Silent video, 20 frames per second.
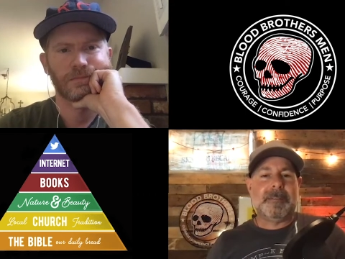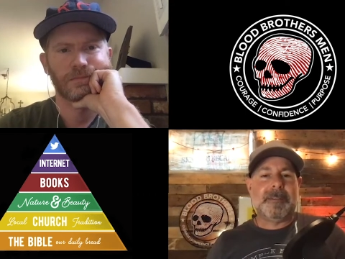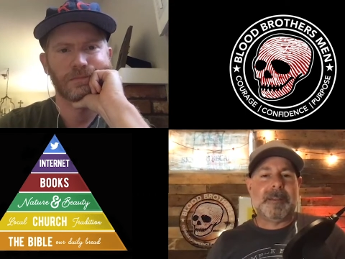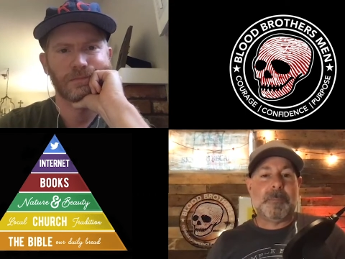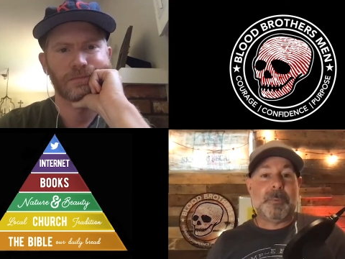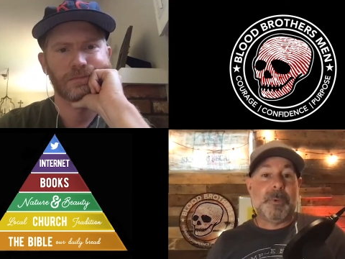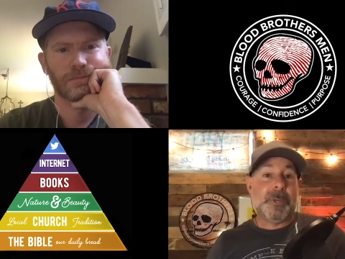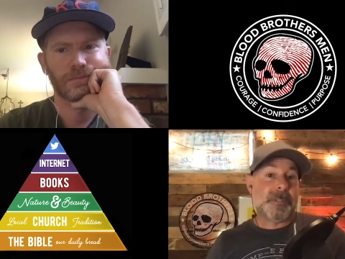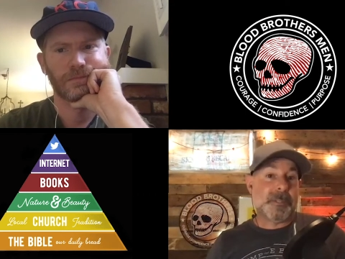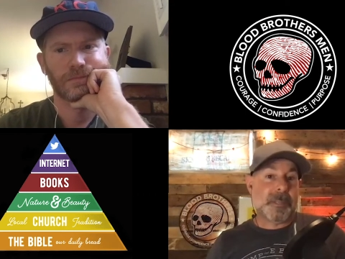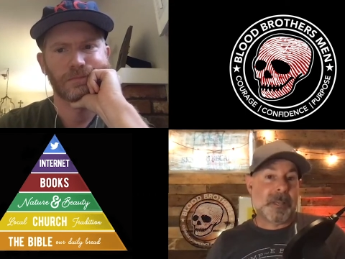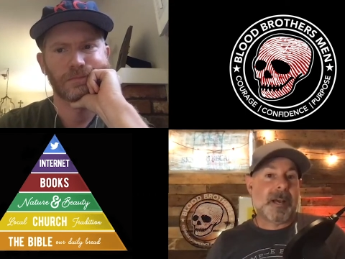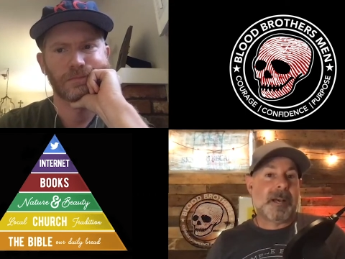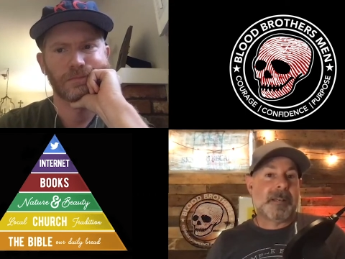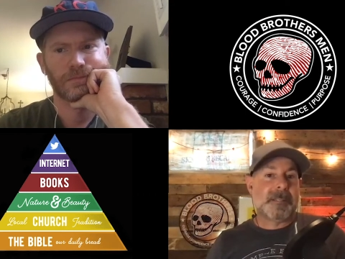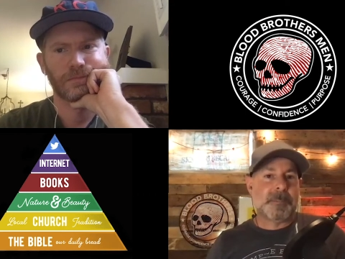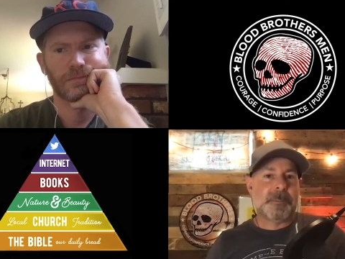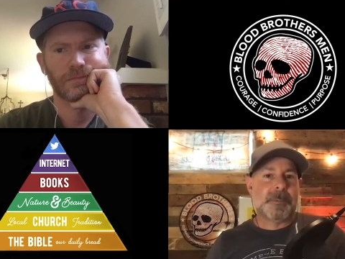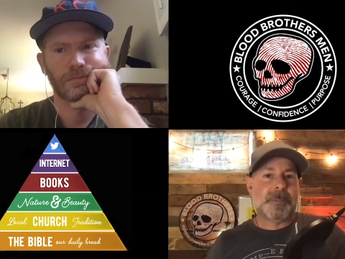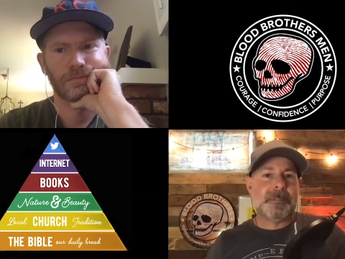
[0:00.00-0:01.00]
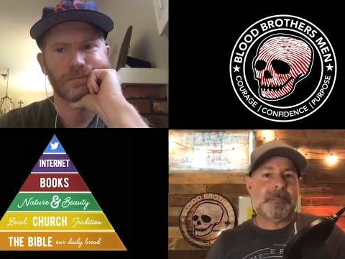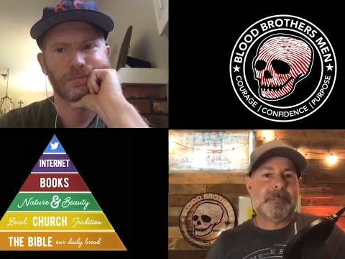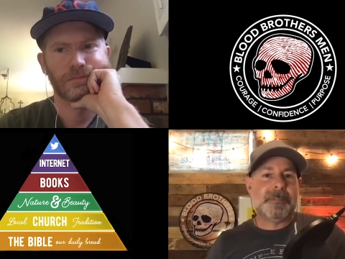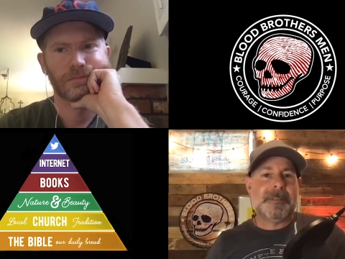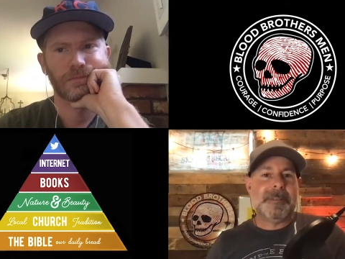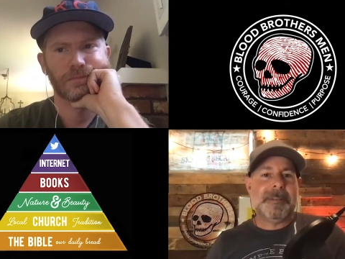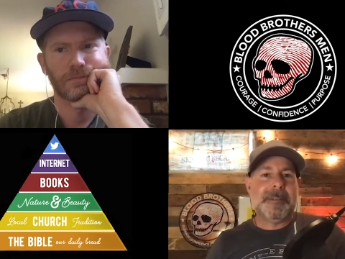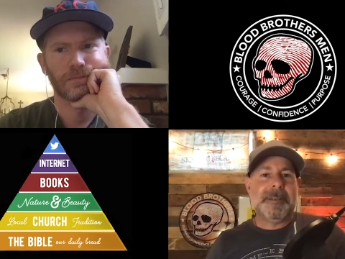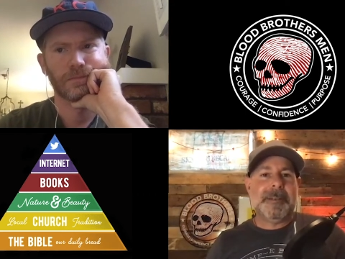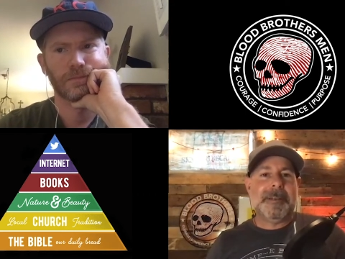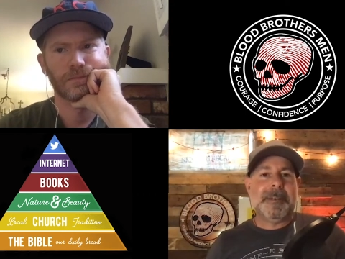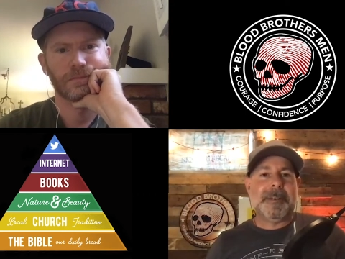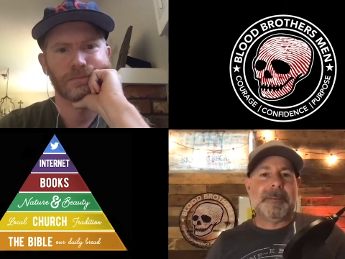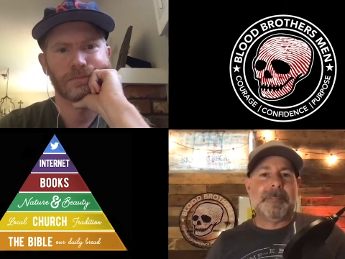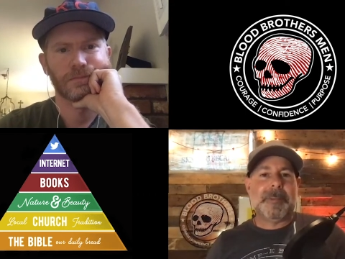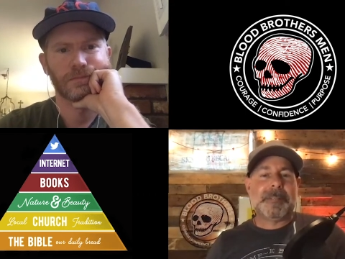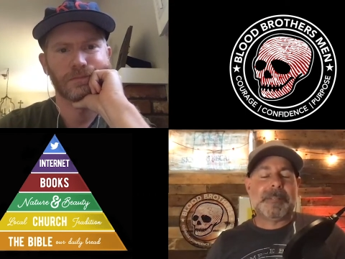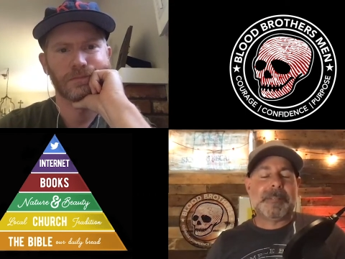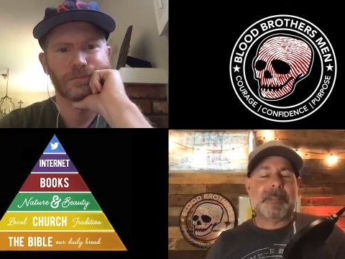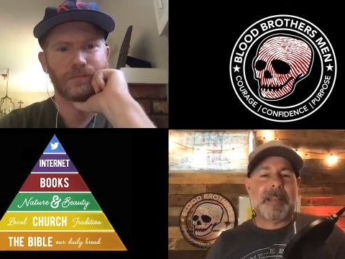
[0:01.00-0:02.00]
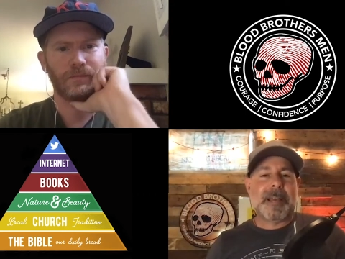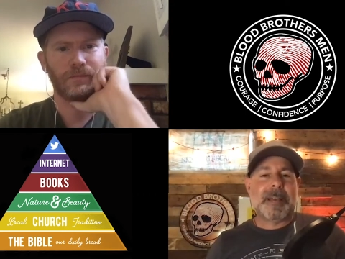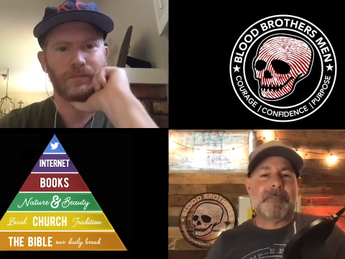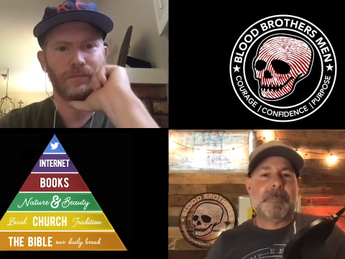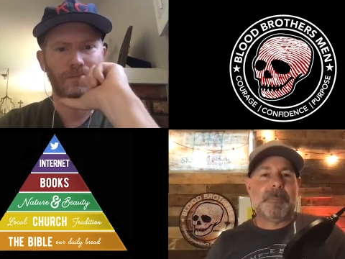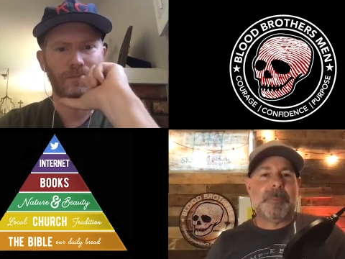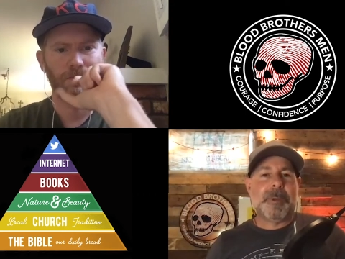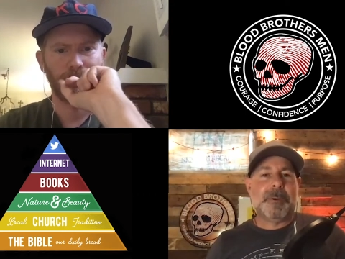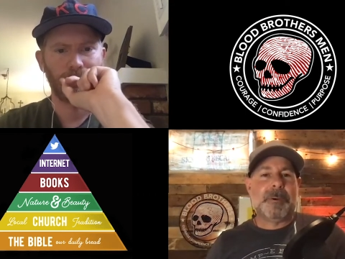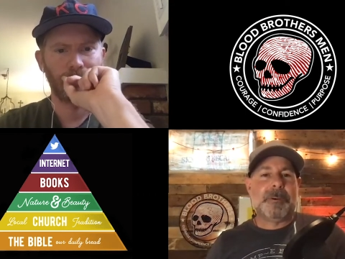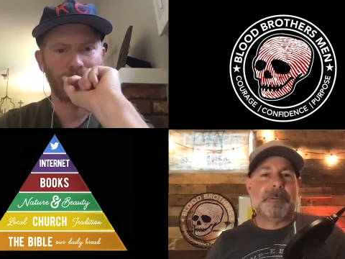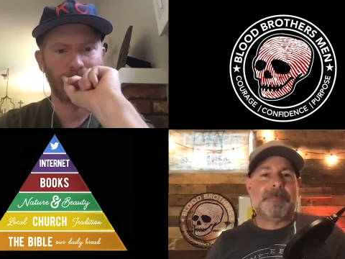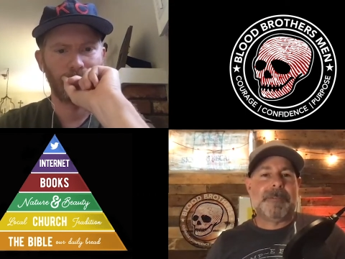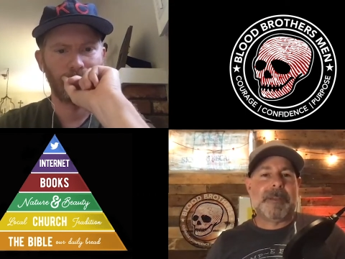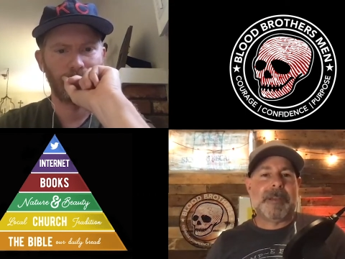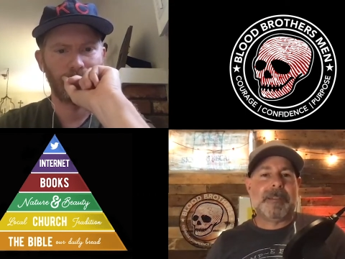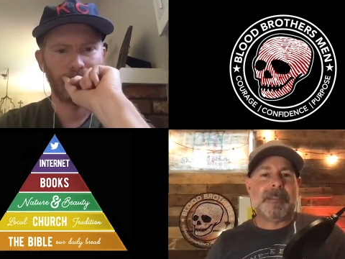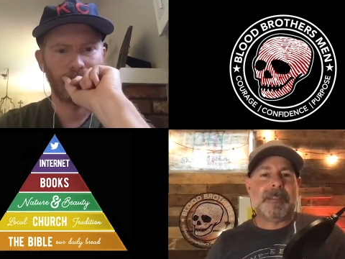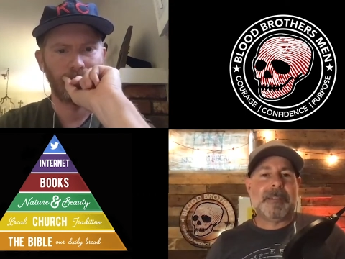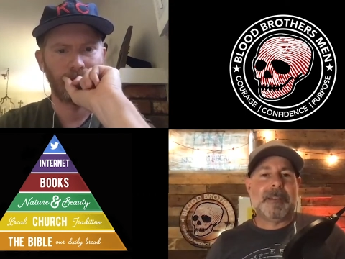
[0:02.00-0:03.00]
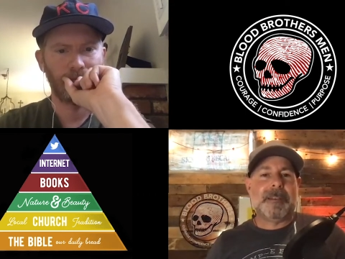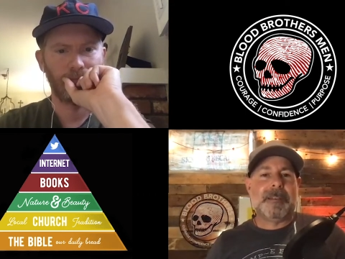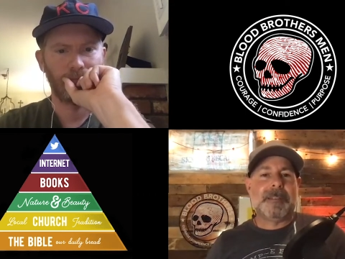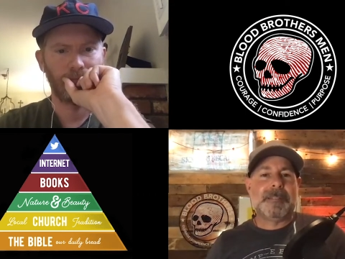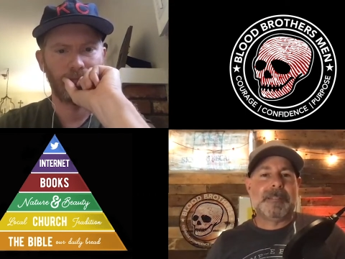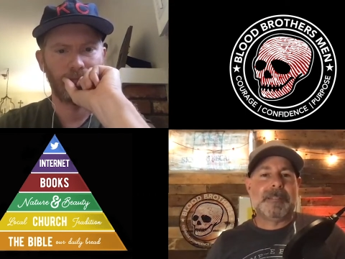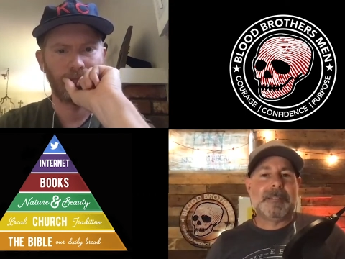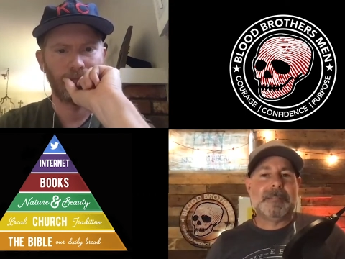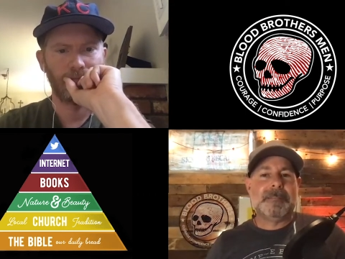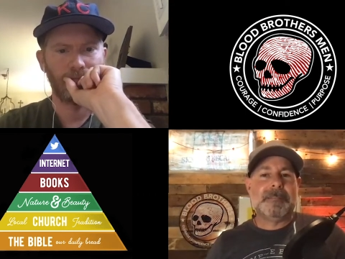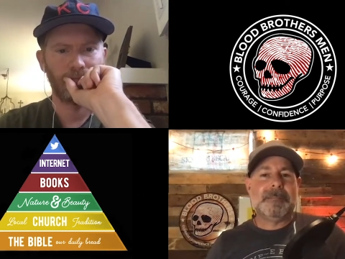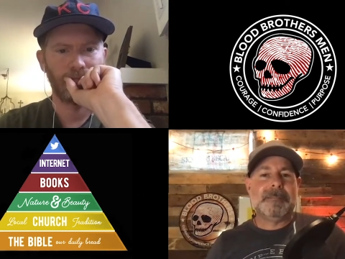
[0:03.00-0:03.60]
Speaker 1: and preach the gospel um, that's going to have a better effect than us